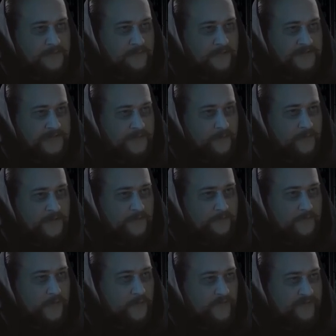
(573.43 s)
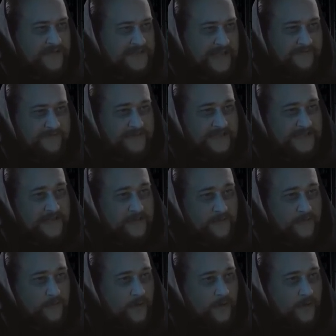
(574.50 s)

watching all your movies, every single